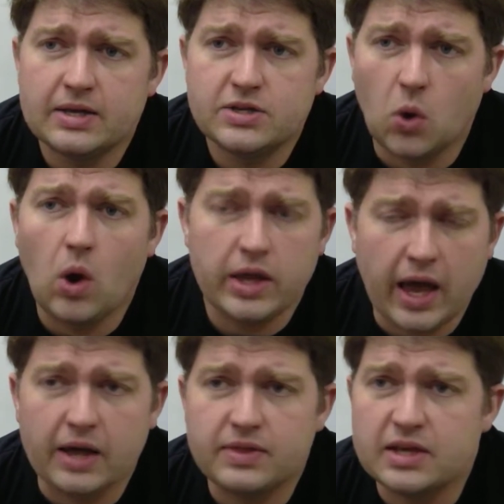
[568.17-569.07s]
so
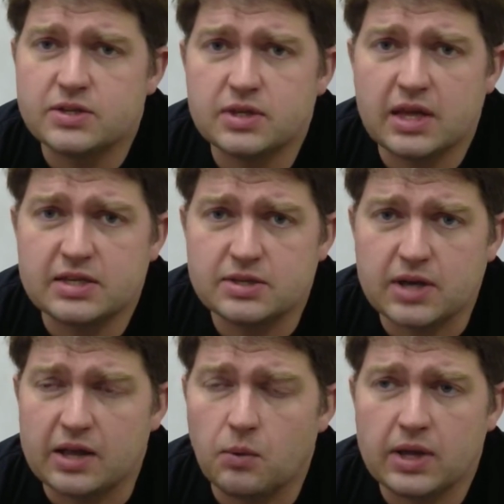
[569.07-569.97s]
yeah, that's
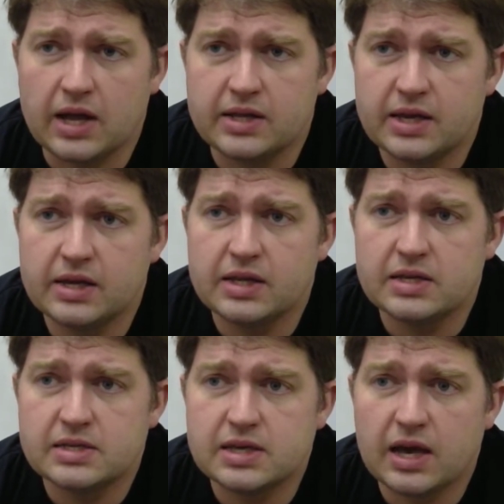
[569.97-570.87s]
kind of what I did.
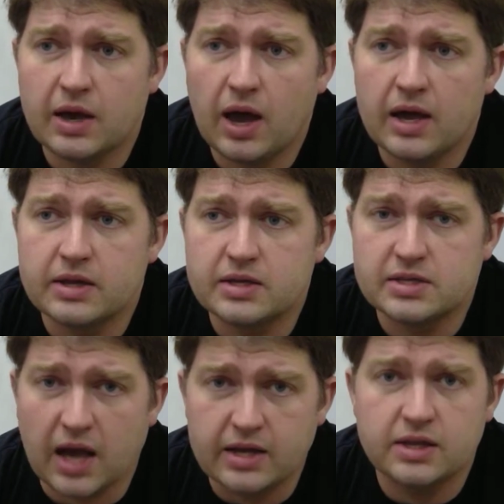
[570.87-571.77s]
Is I
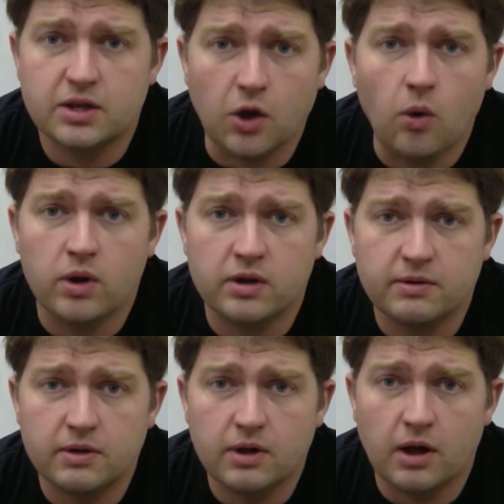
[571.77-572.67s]
decided to go on
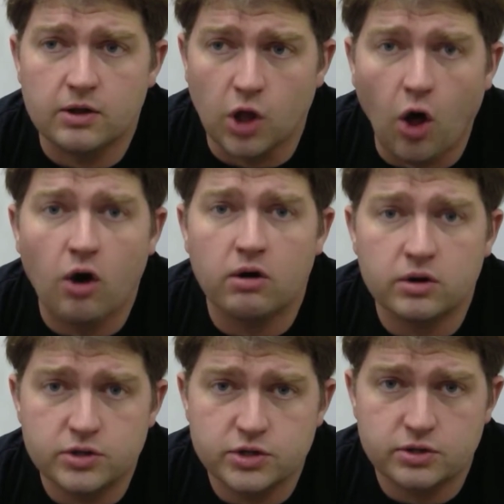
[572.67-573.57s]
a long
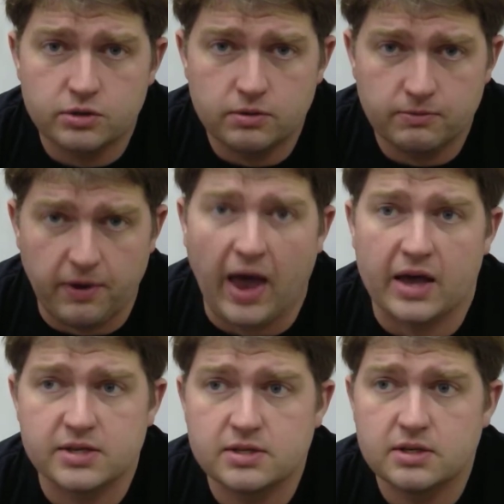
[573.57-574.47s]

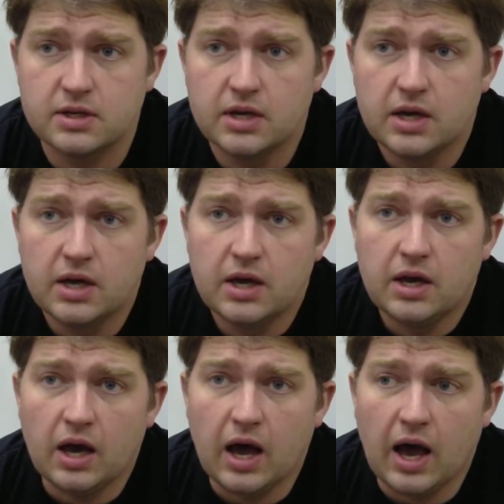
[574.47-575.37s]
fast.
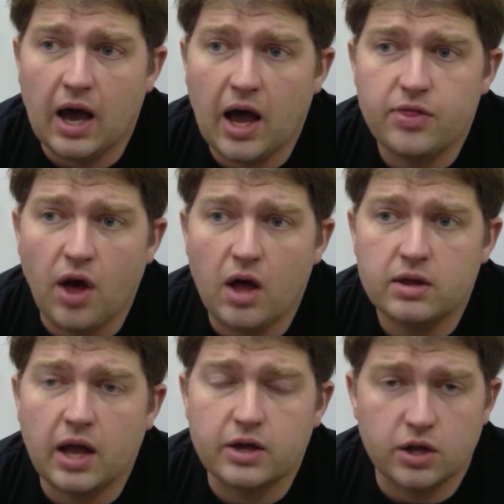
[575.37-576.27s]
I thought
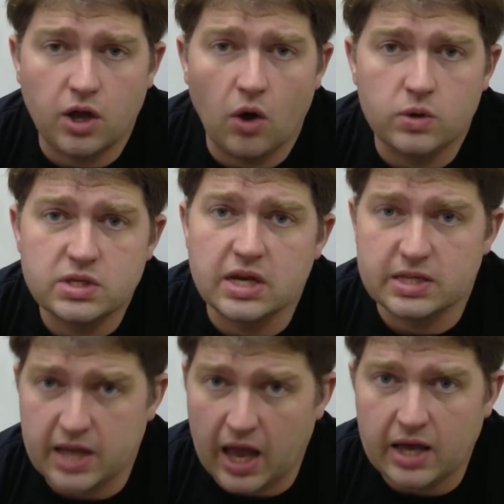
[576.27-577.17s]
I could go
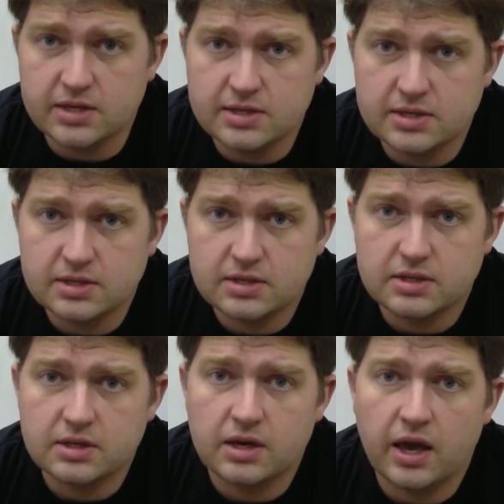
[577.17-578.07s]
10 days
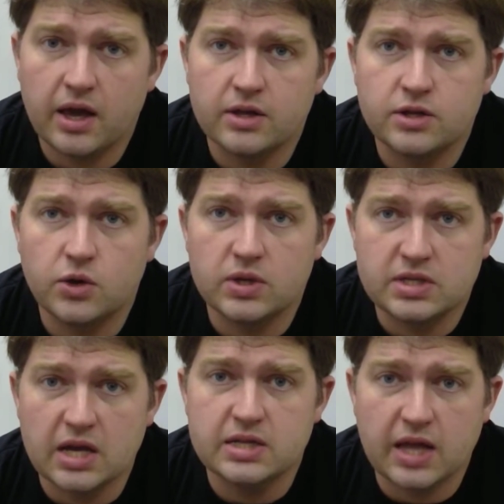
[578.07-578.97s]
and do a
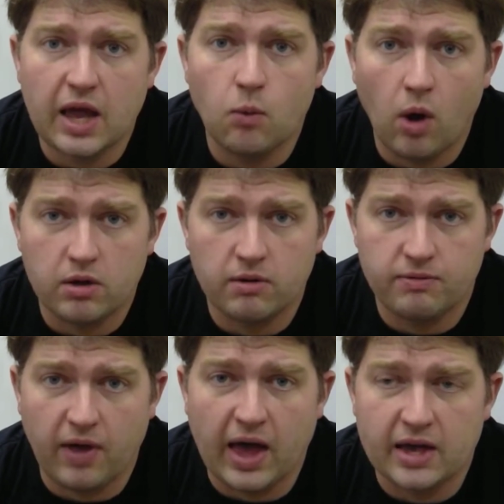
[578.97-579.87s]
10-day water
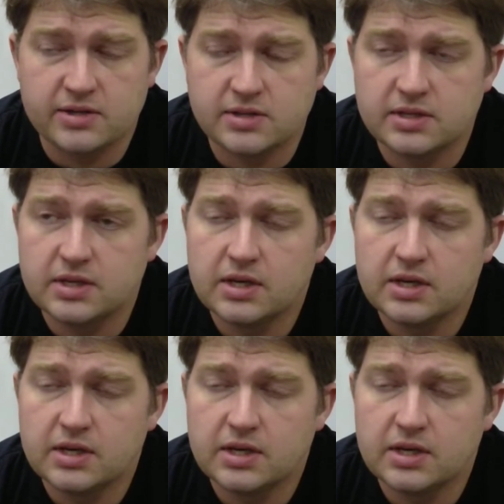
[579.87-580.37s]
fast.